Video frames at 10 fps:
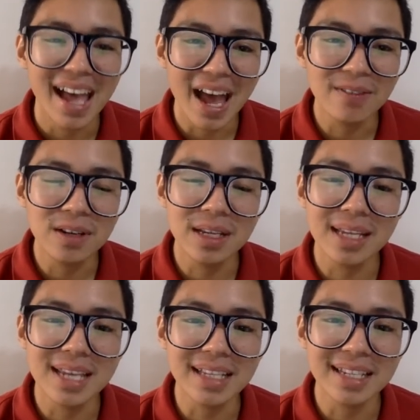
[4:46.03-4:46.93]
After
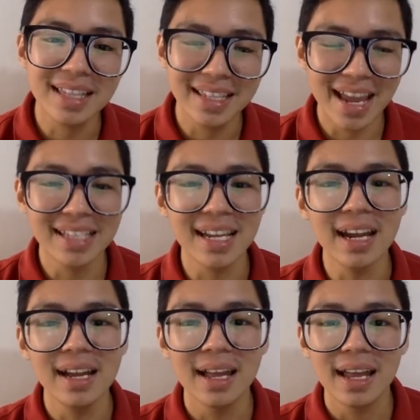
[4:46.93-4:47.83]
dissecting the
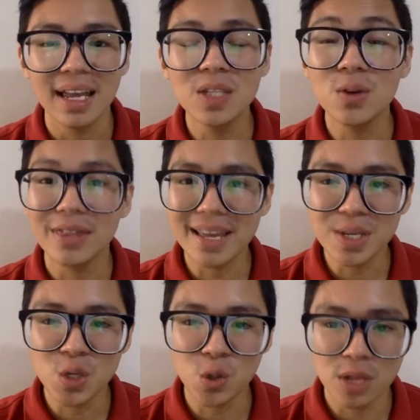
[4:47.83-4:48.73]
data into
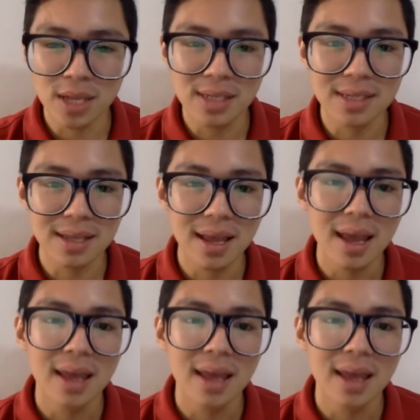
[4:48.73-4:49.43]
these units,